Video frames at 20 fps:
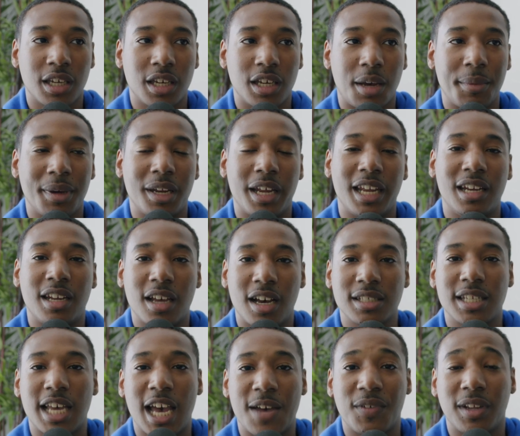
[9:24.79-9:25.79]
I mean, it
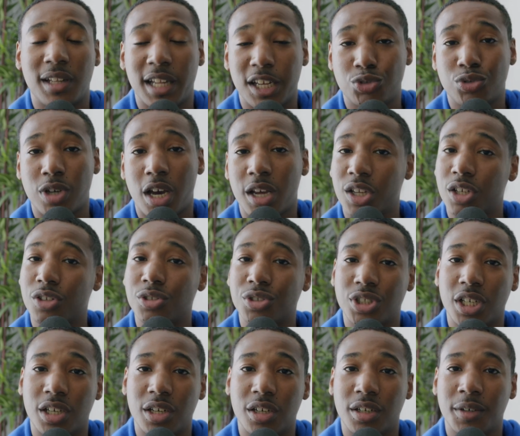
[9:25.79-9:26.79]
does have electronical
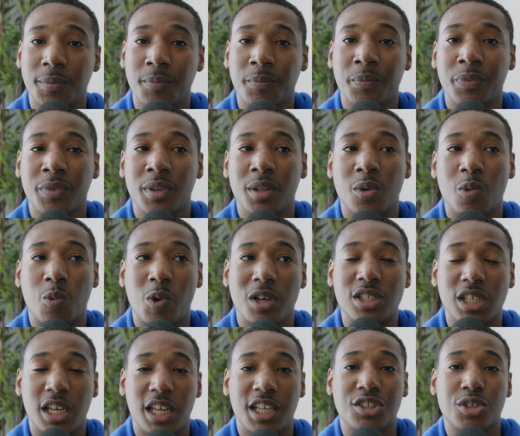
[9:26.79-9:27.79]
shutter, which
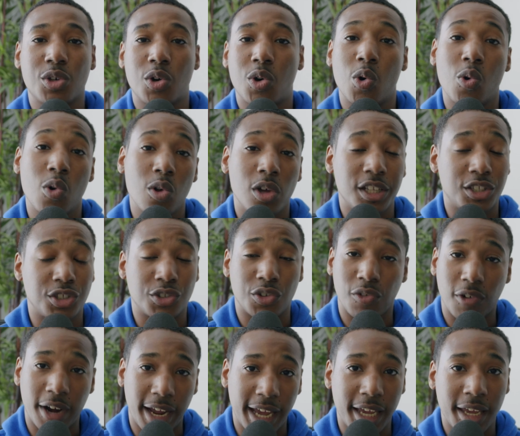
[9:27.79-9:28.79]
is cool. It's
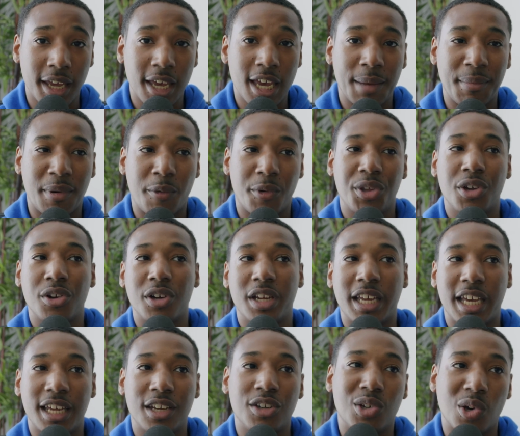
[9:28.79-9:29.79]
great, but when you're
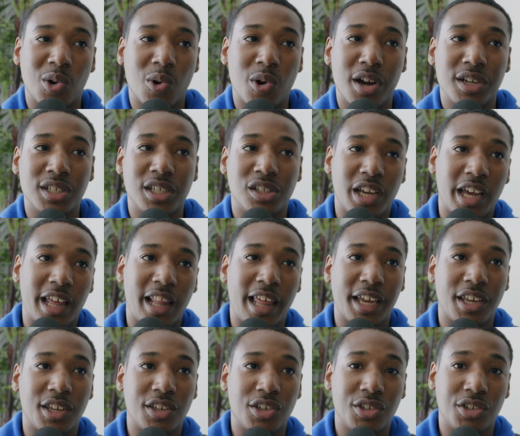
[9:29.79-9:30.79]
indoors and you have
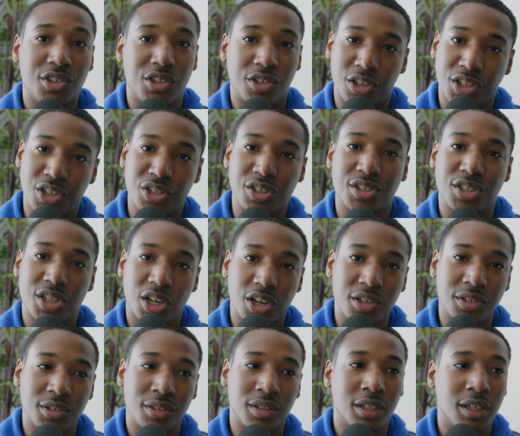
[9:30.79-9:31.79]
like, your
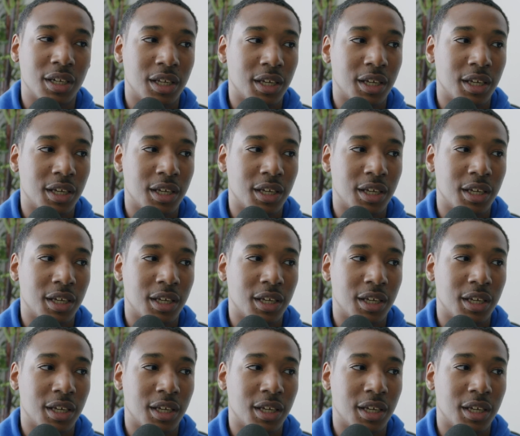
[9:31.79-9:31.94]
certain